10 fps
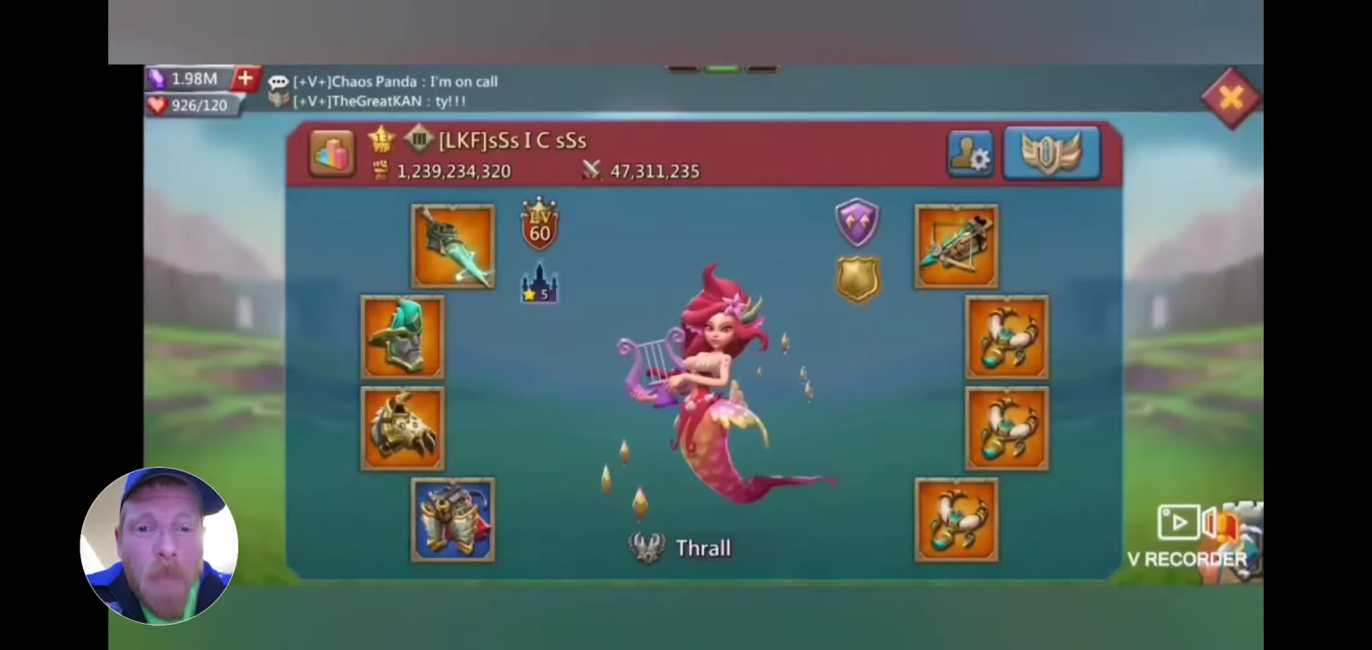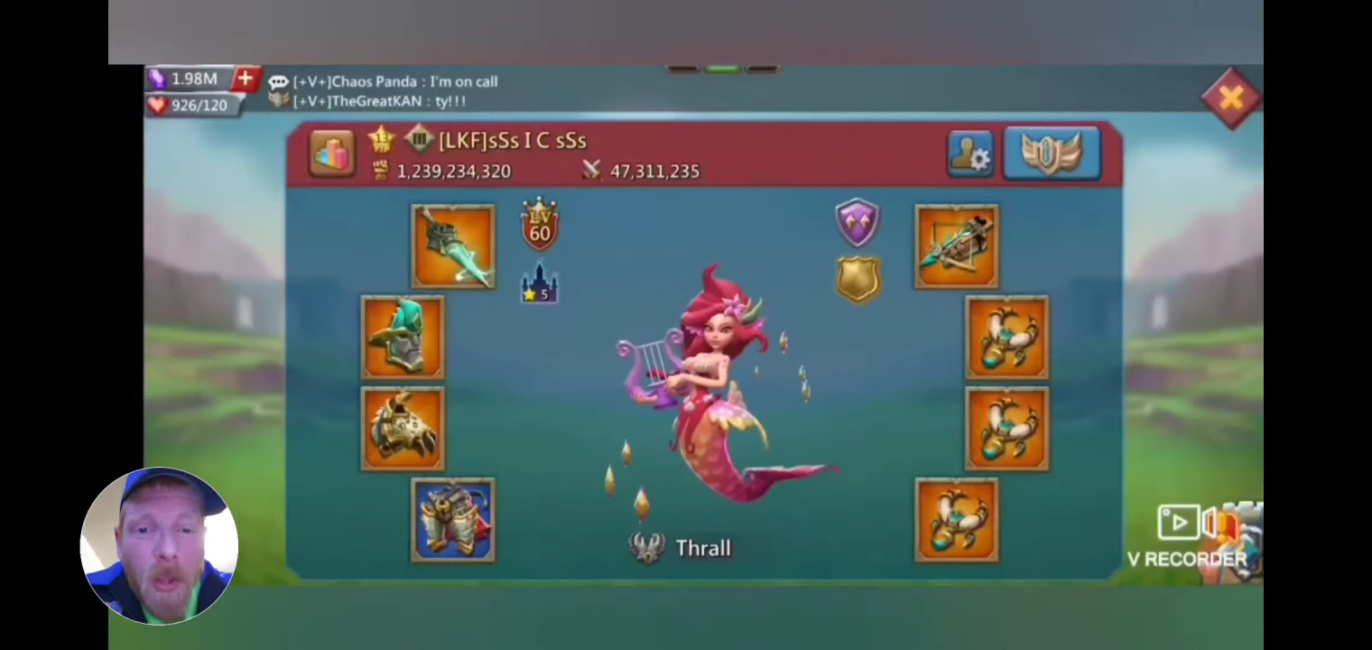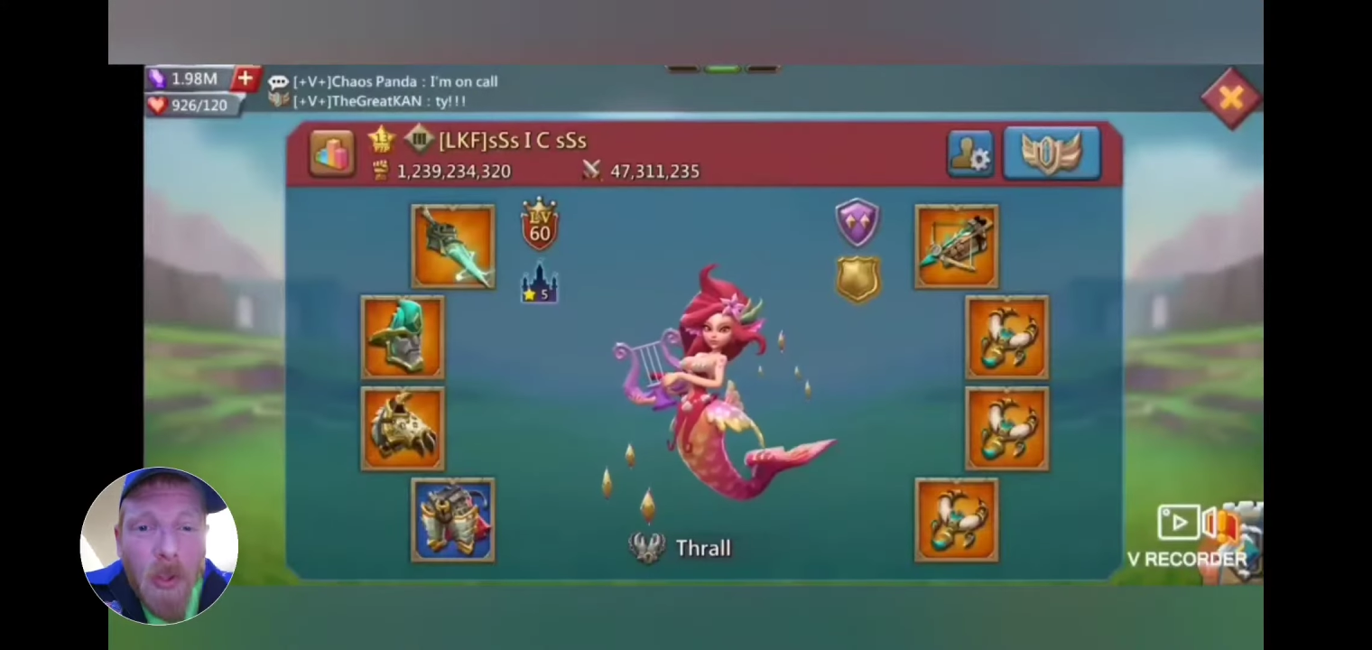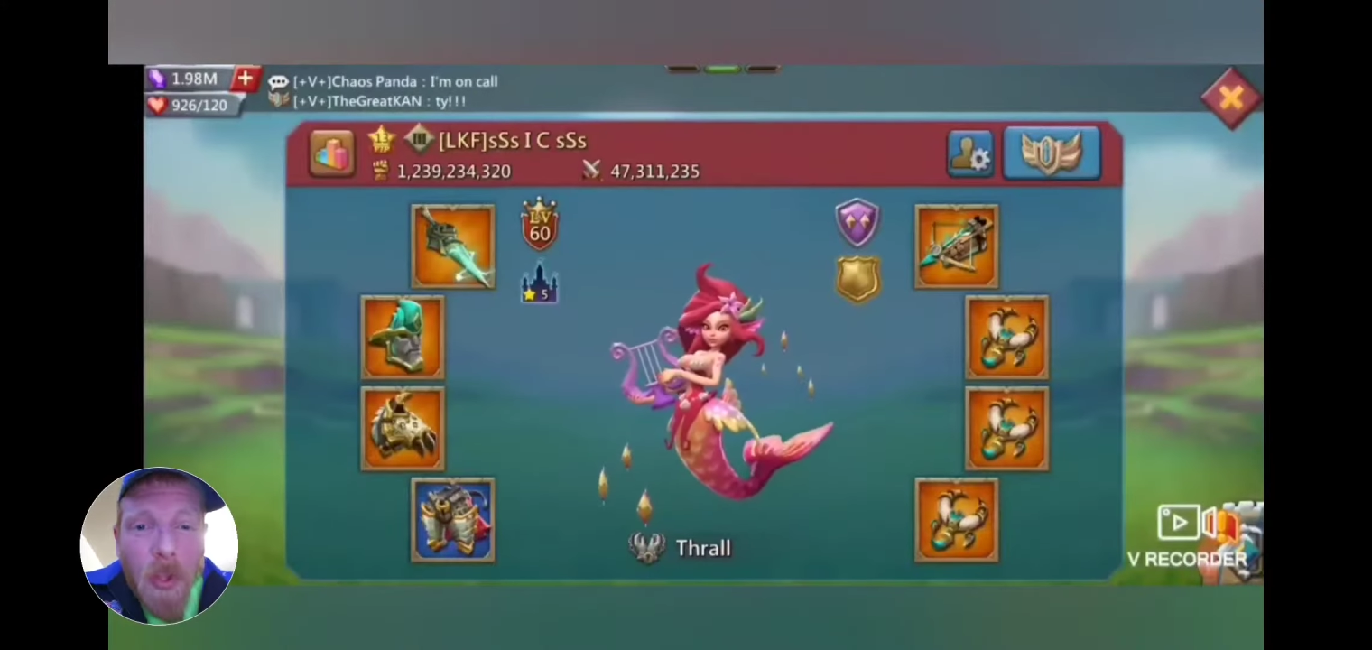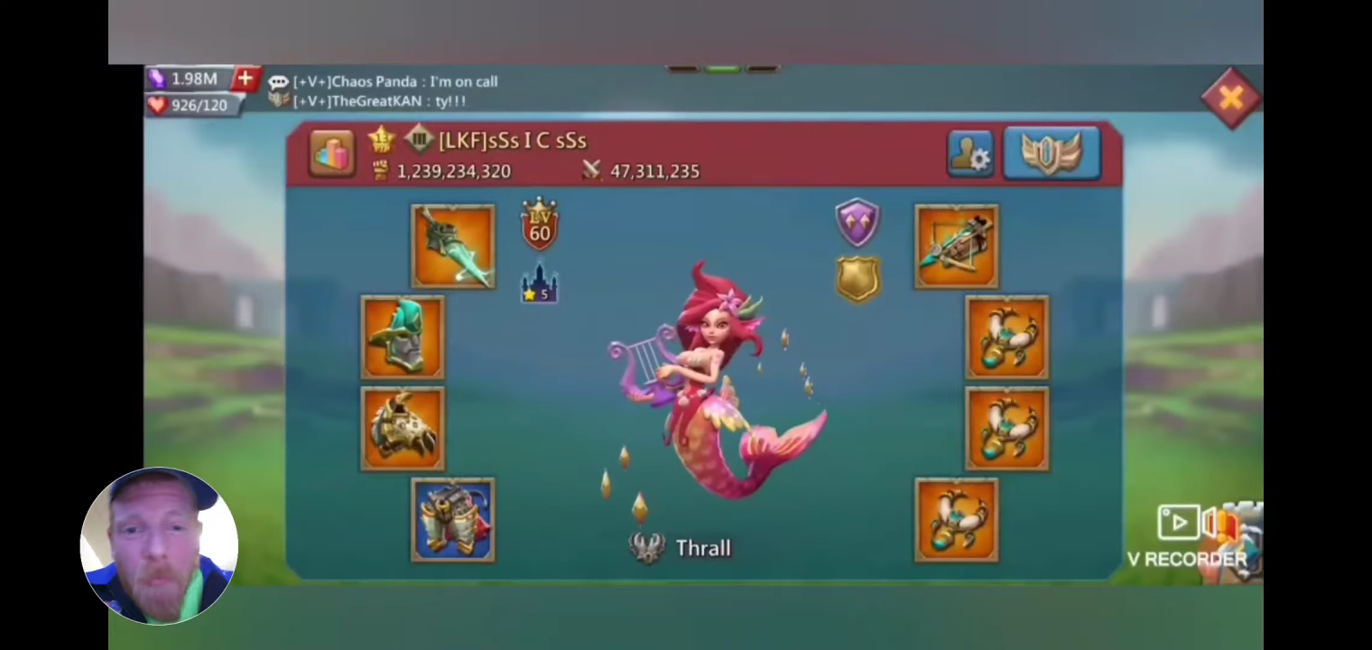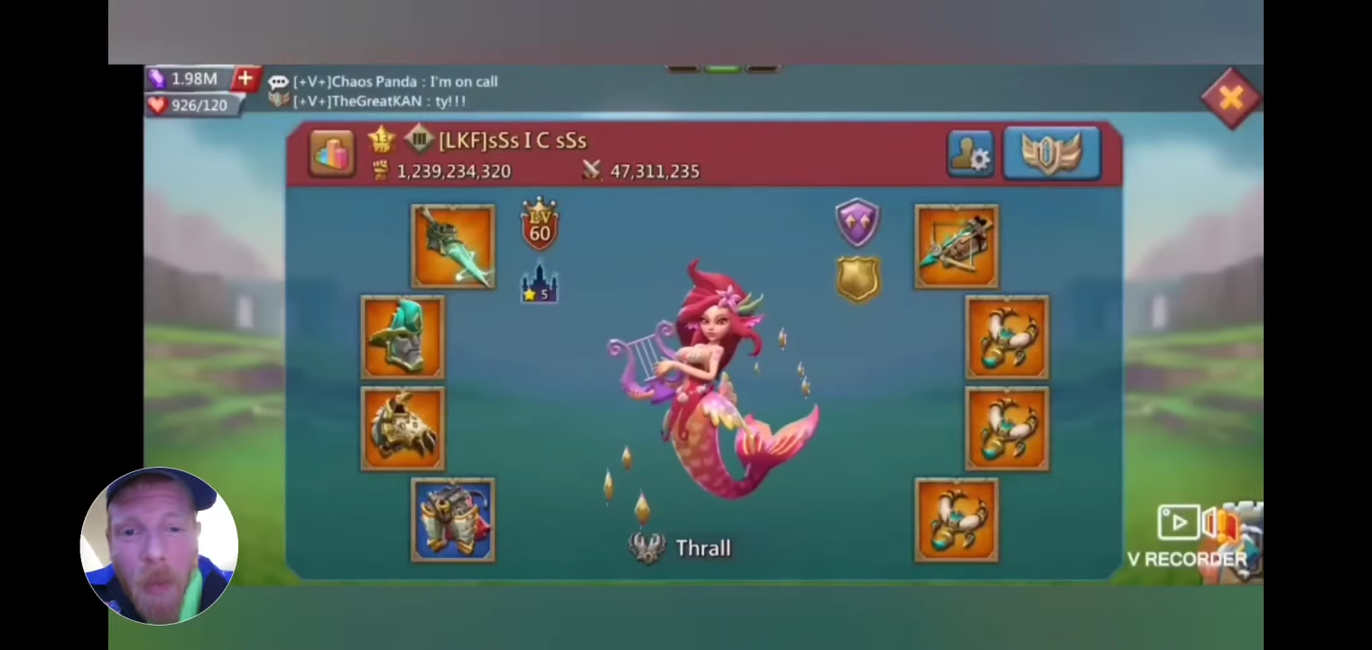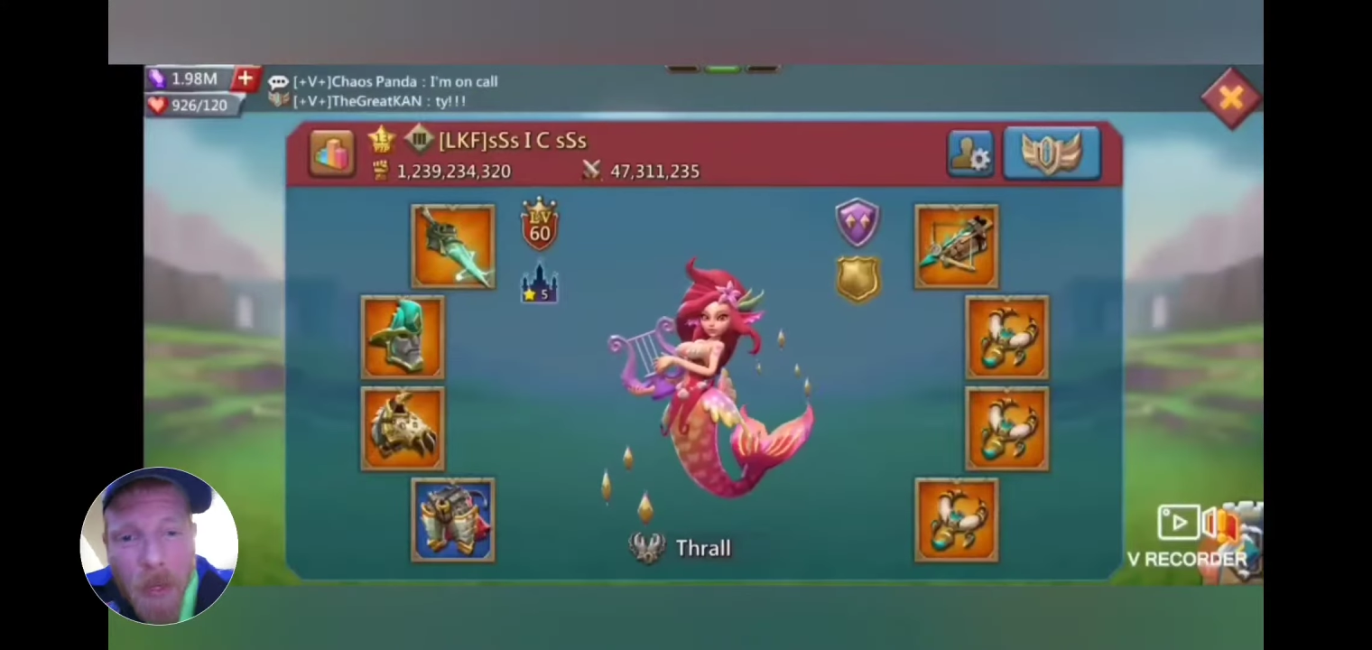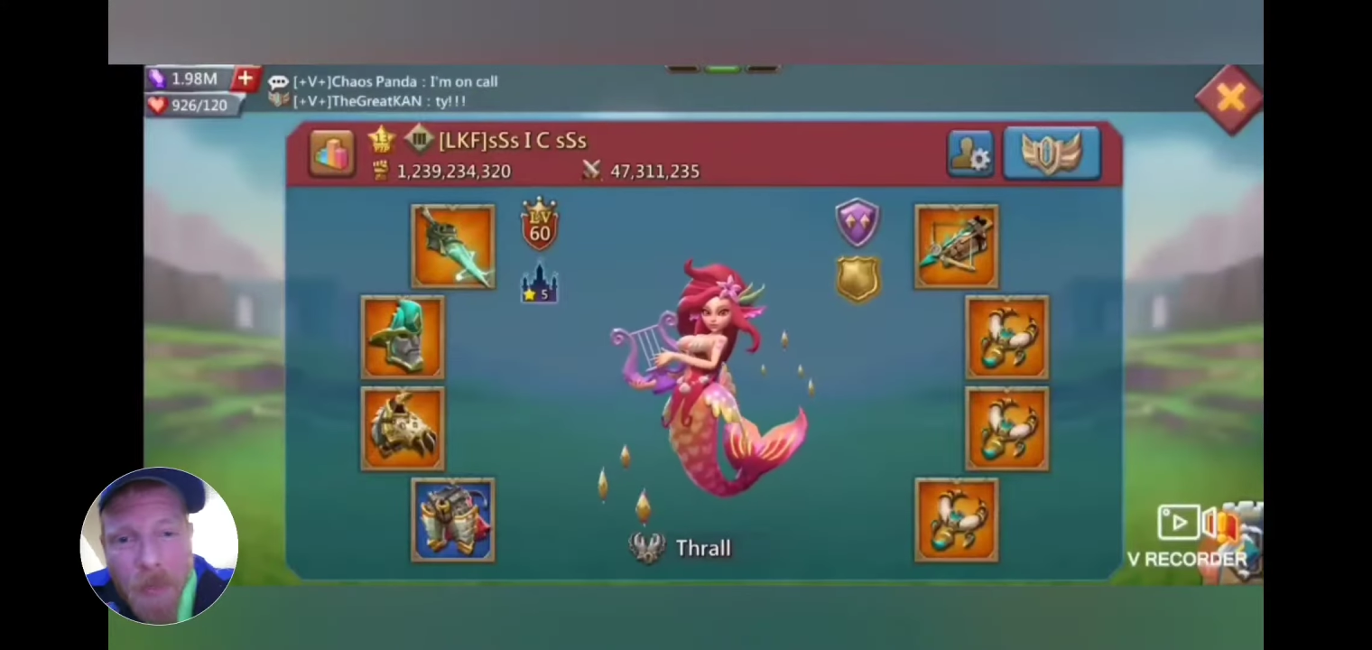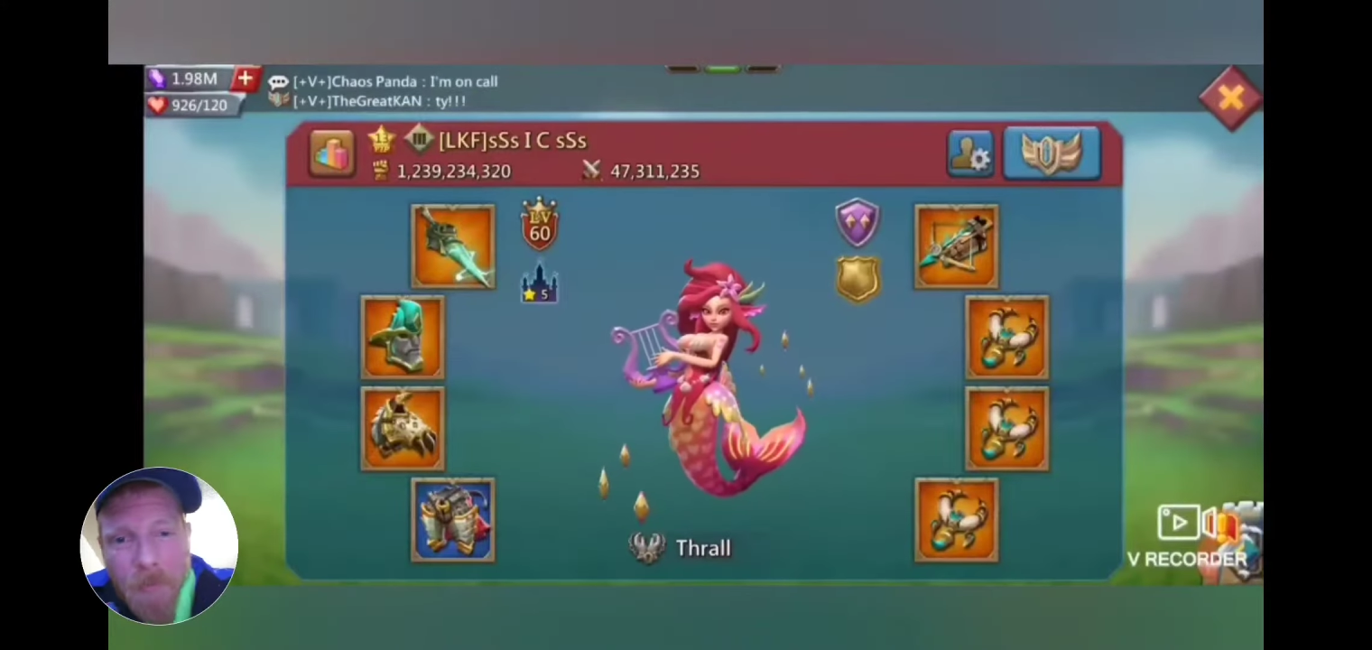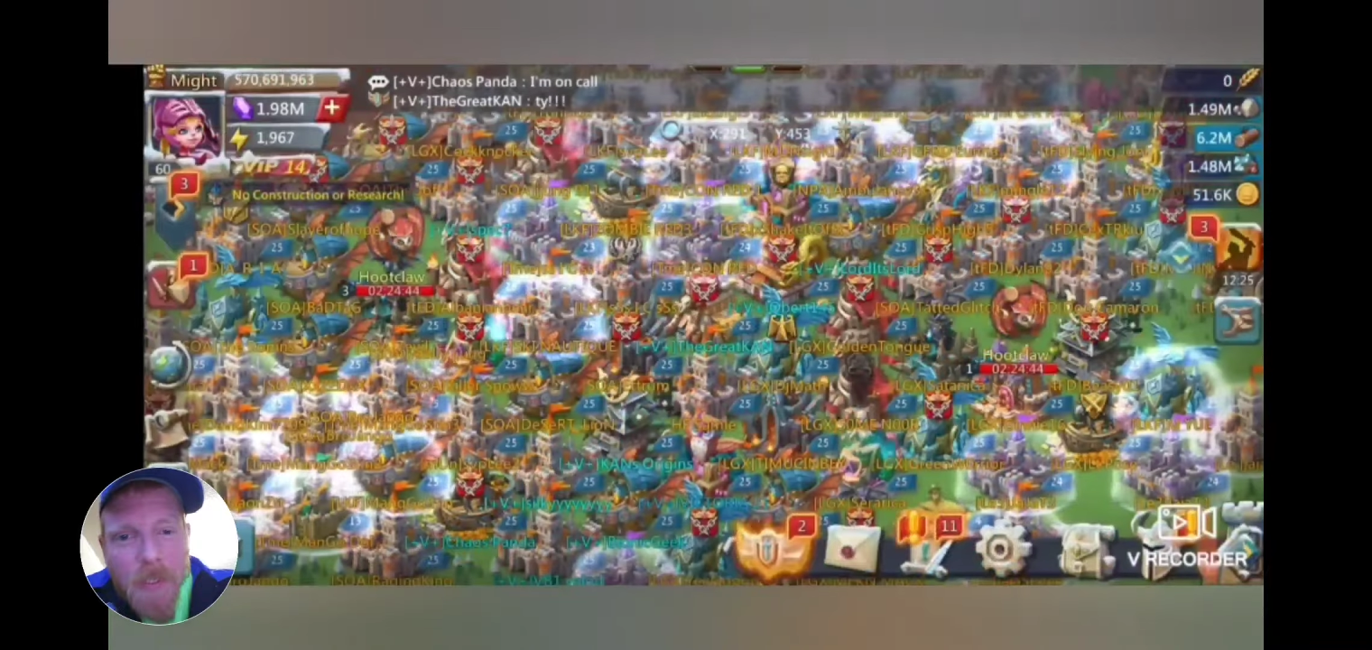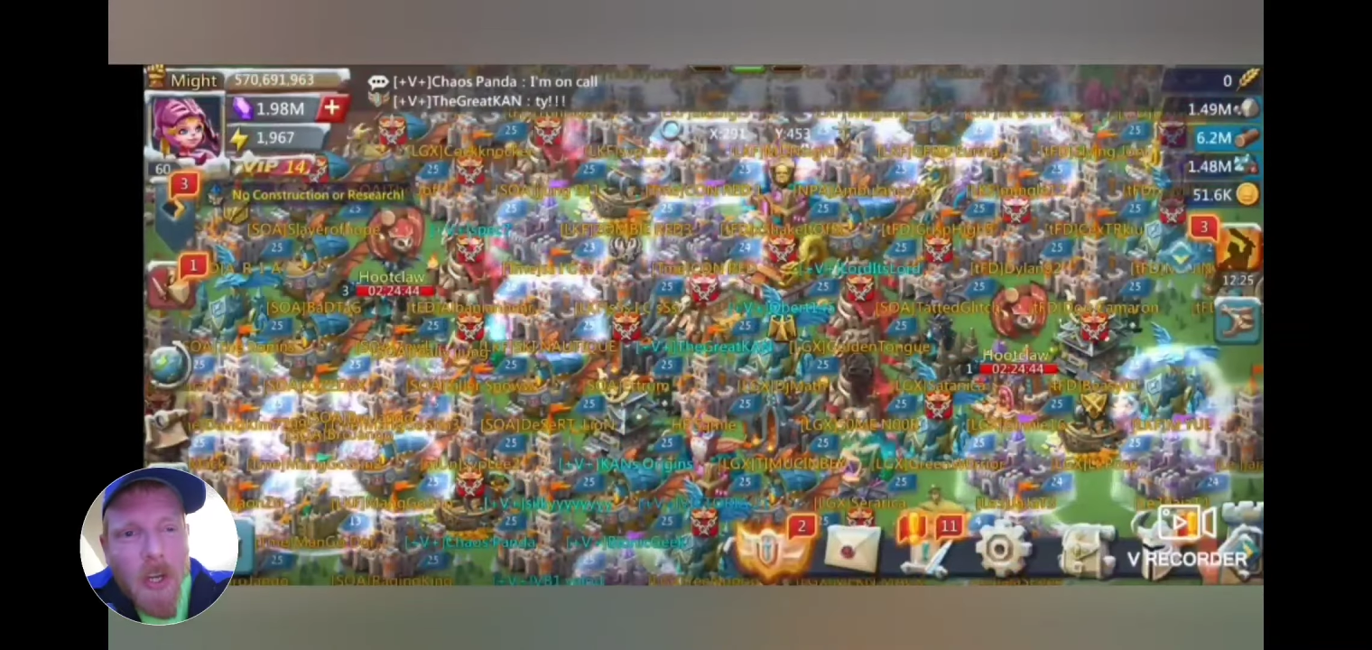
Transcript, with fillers: billion might